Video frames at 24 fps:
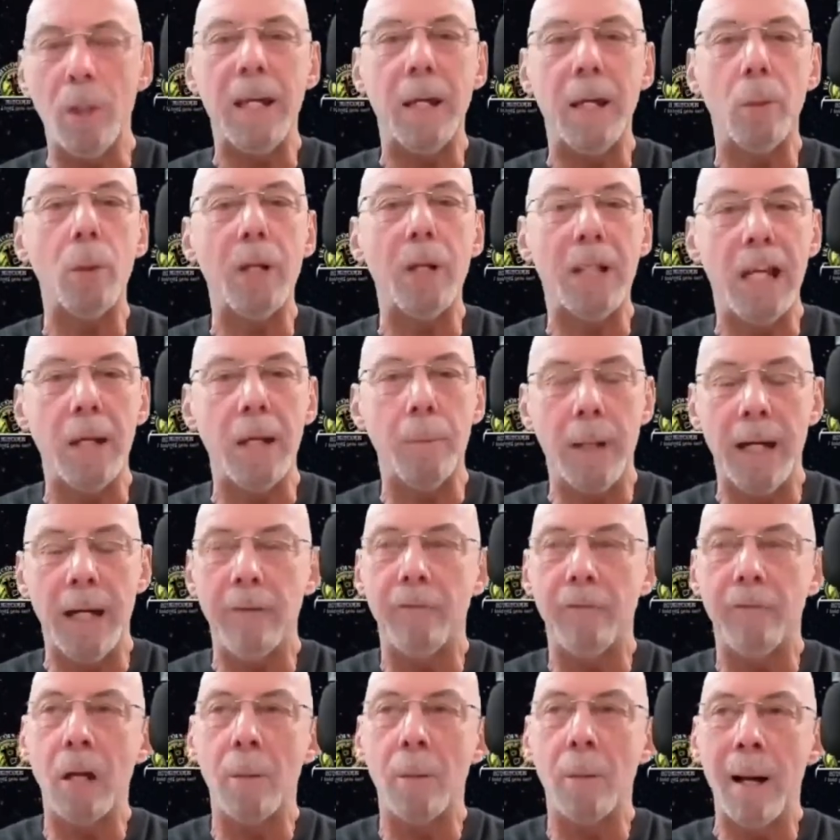we we keep
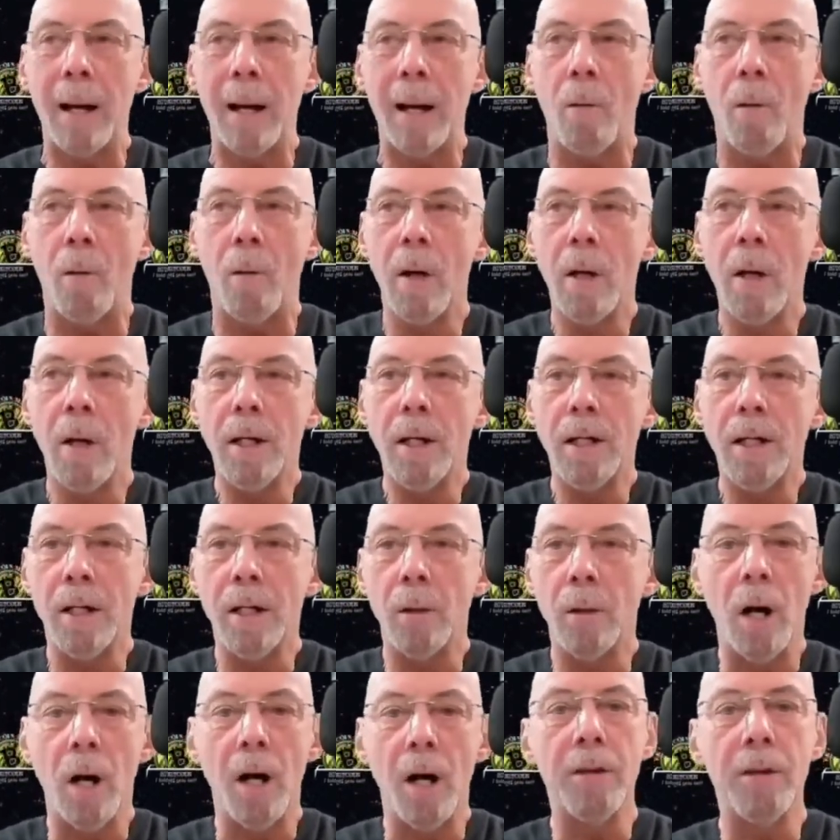hearing about you
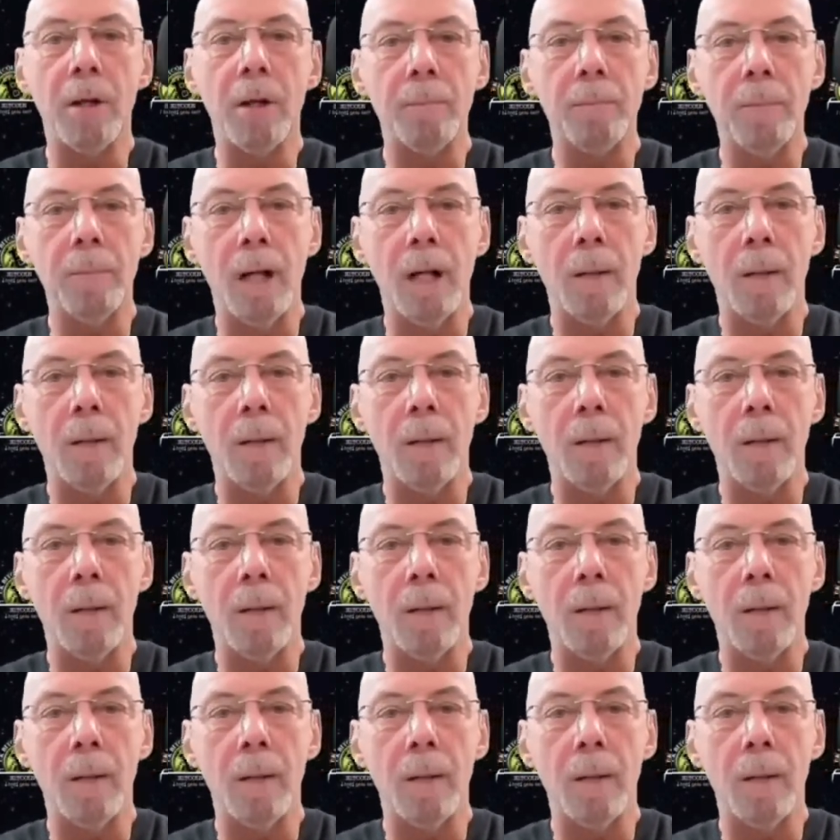know other